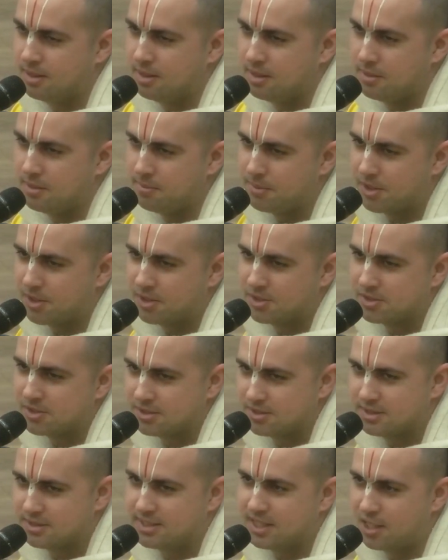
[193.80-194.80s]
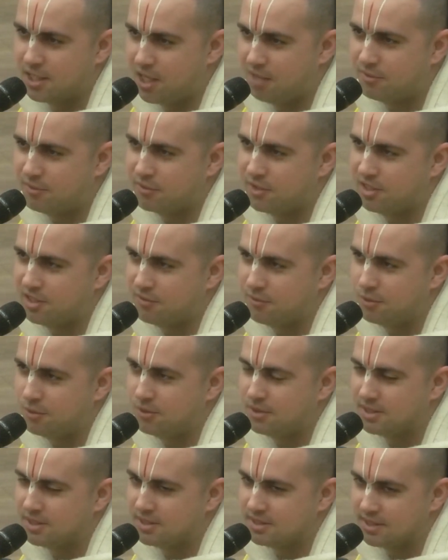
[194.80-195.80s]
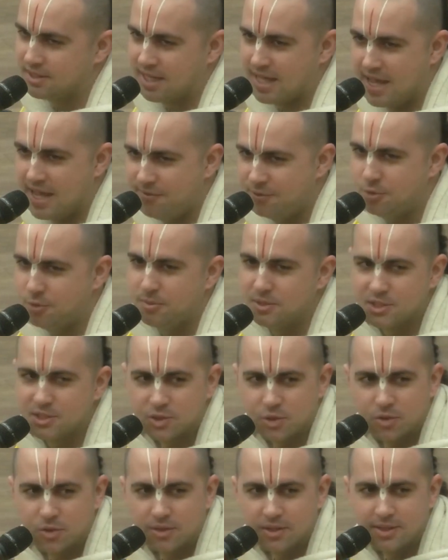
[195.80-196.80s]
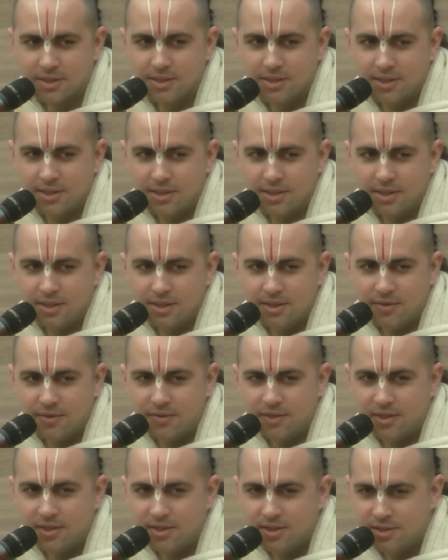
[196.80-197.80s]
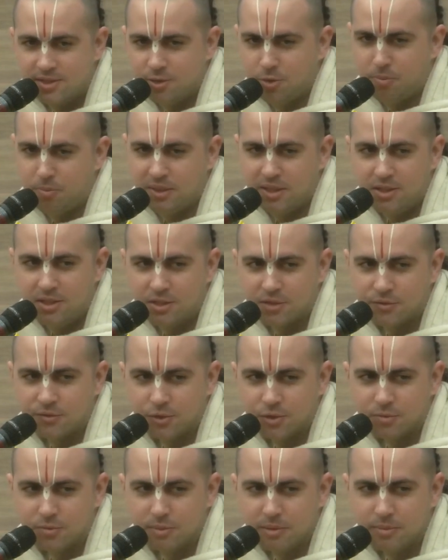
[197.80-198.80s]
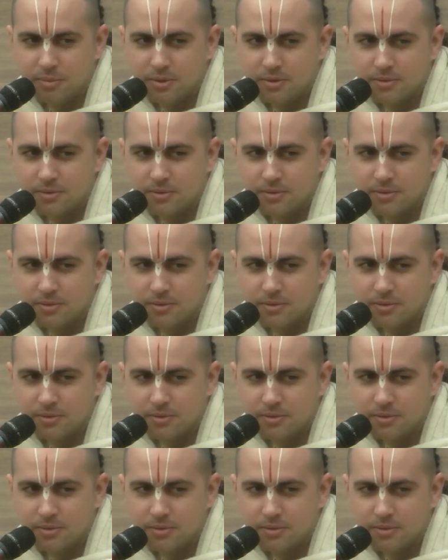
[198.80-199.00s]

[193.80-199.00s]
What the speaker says: Because the love of the devotees have to be stronger than the stupidity of those people.